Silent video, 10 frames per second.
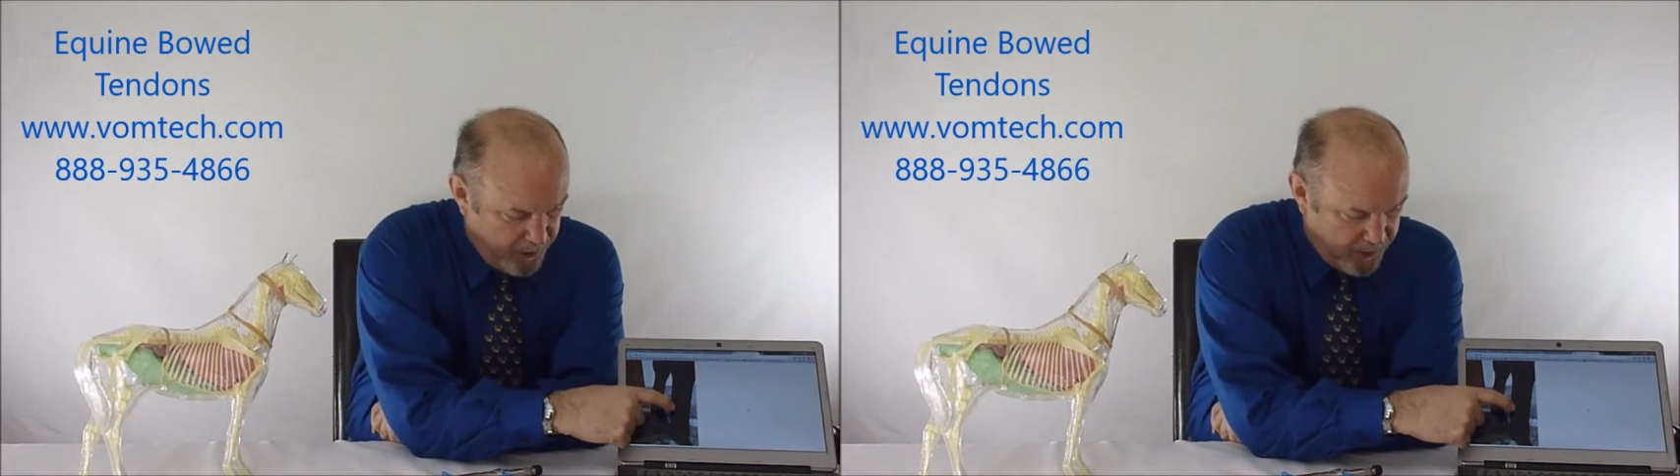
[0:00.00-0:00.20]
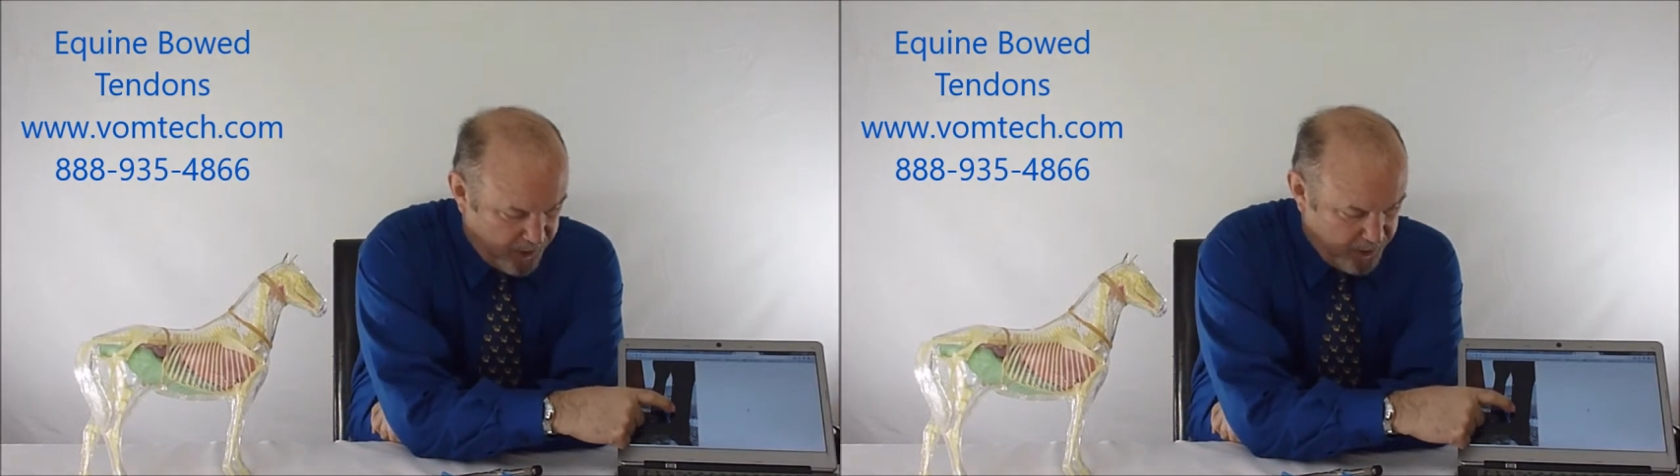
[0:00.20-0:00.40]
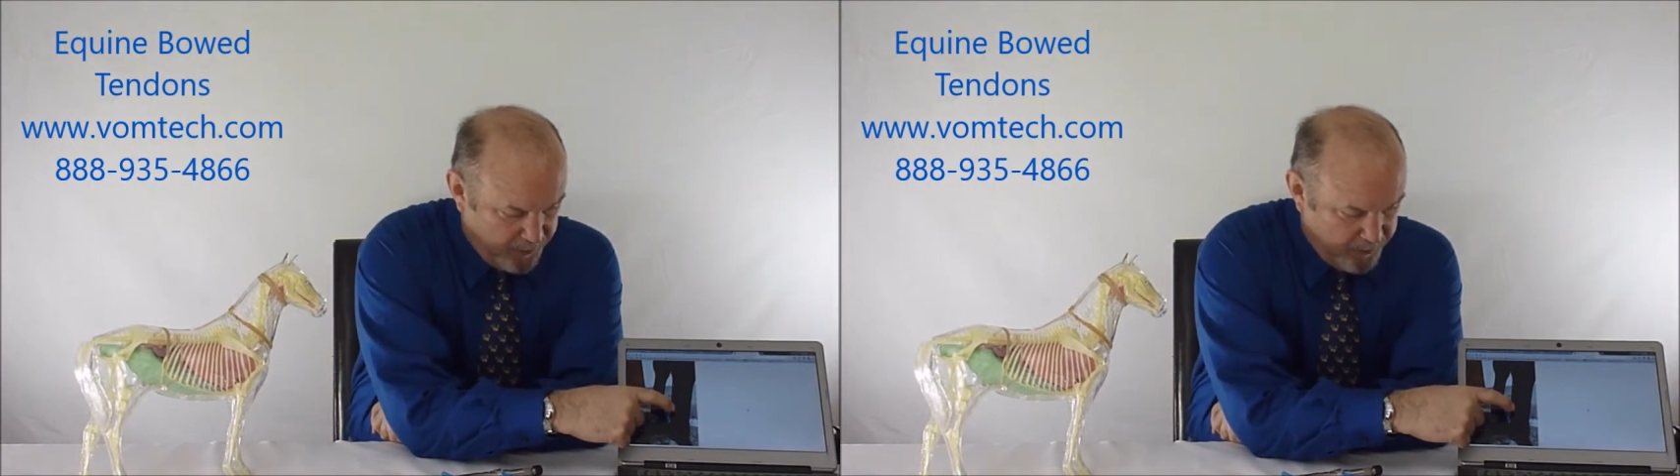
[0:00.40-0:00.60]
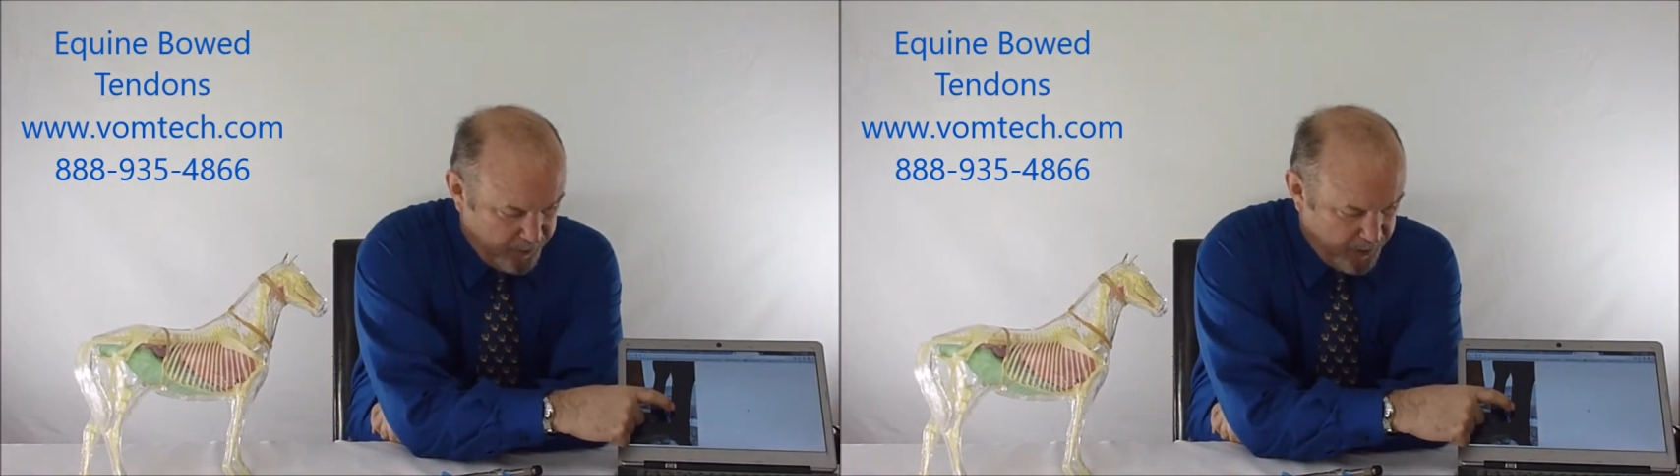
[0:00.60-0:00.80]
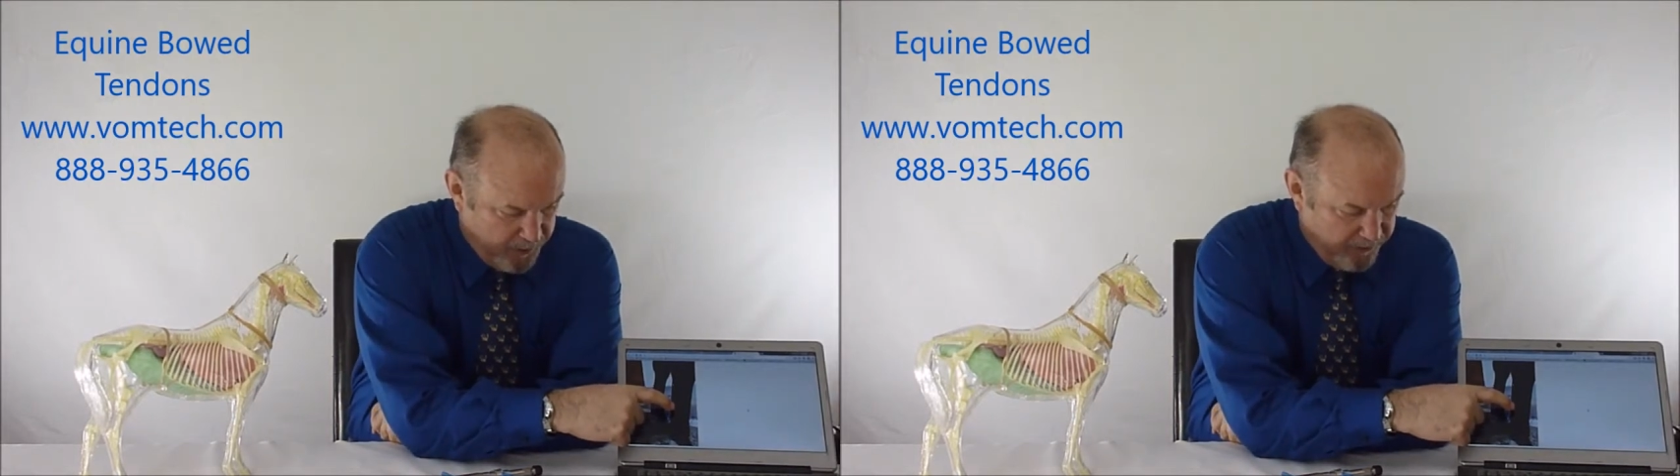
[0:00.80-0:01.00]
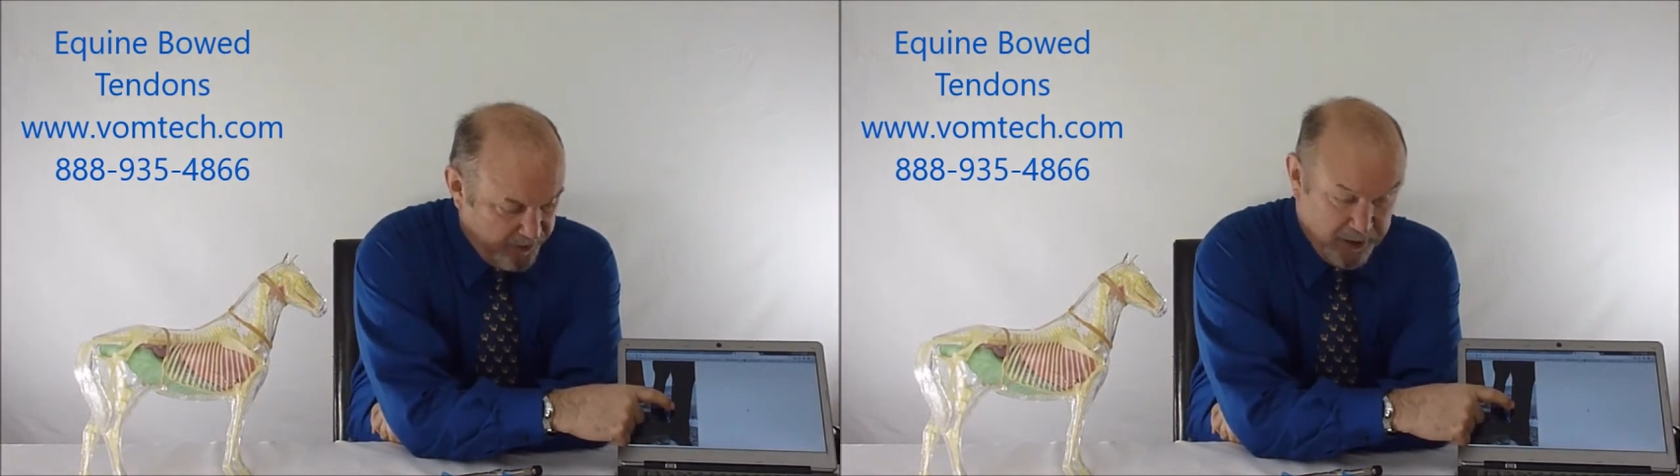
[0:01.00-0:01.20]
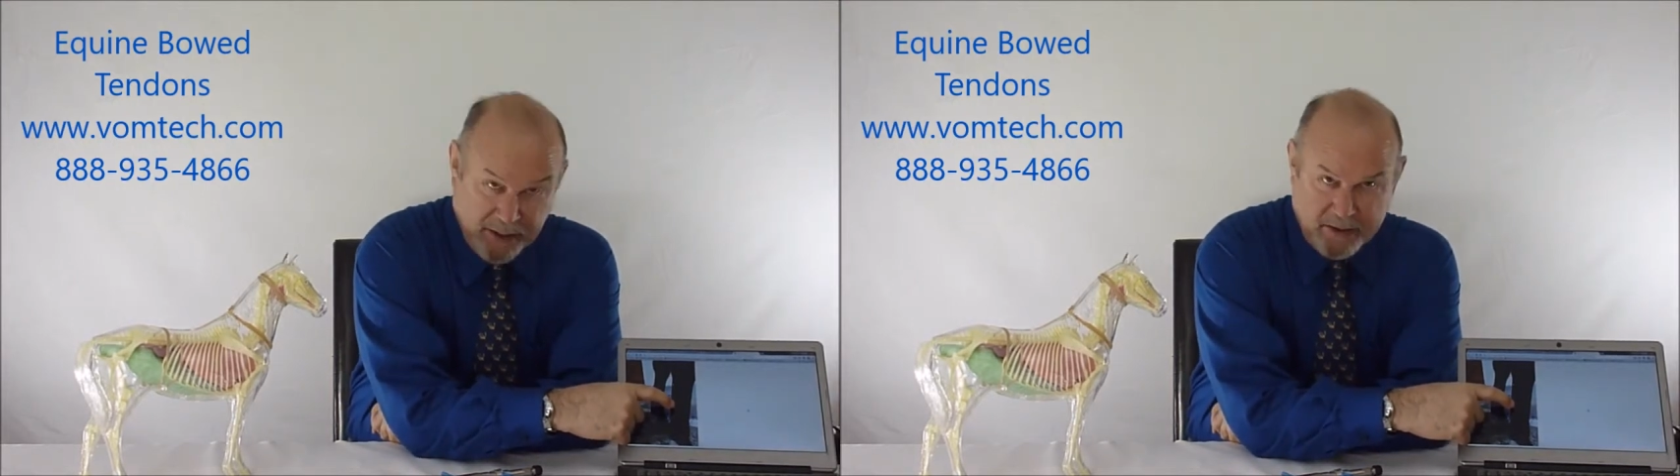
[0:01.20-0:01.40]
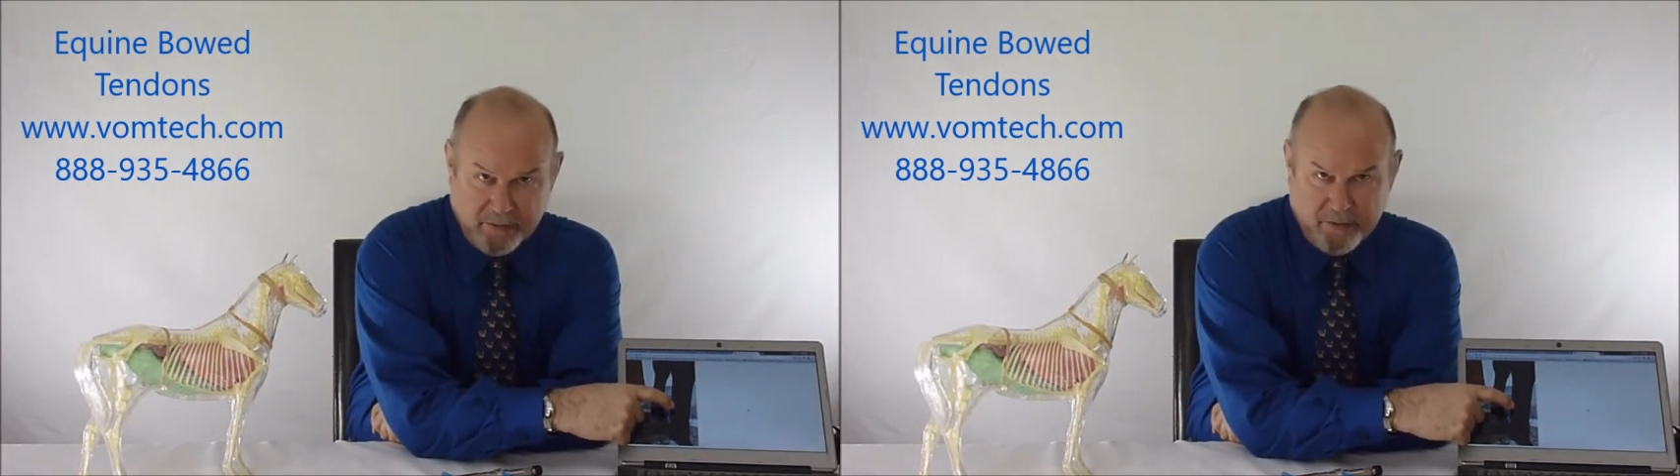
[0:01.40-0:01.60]
um, uh,
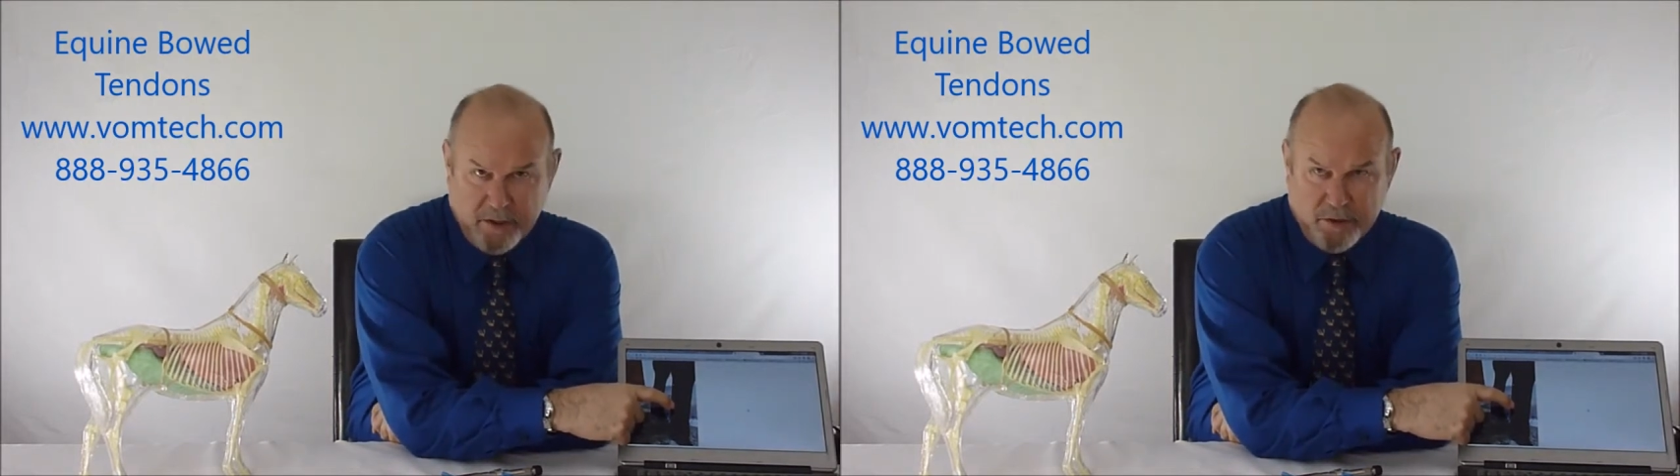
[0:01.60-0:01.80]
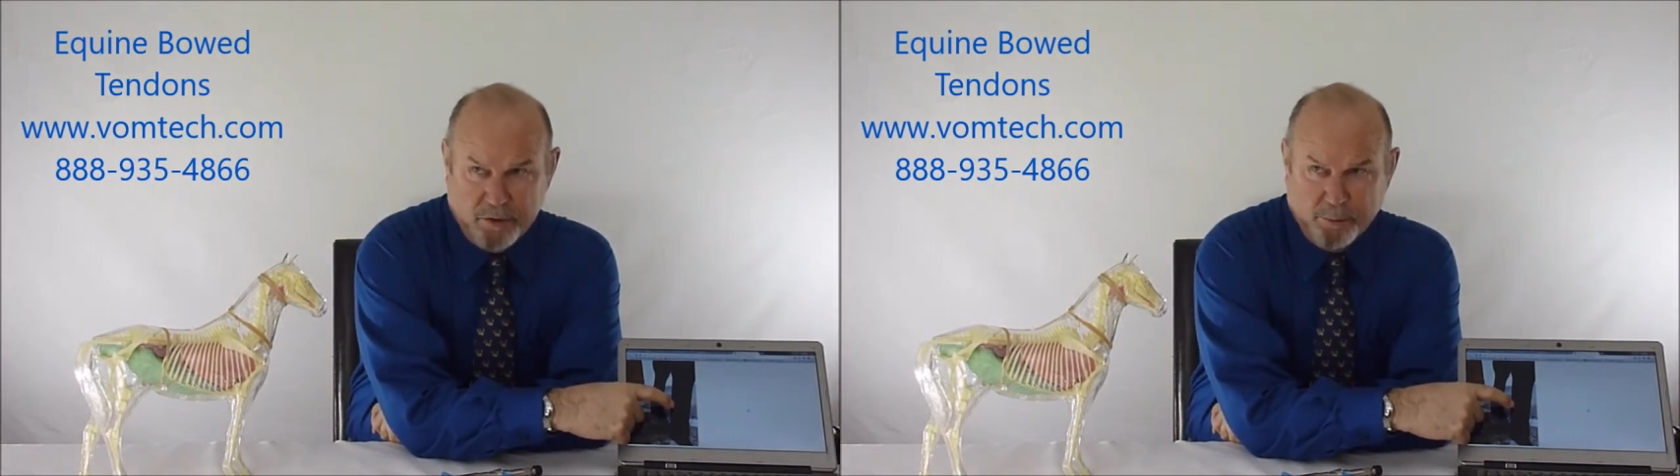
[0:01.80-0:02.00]
connective tissue,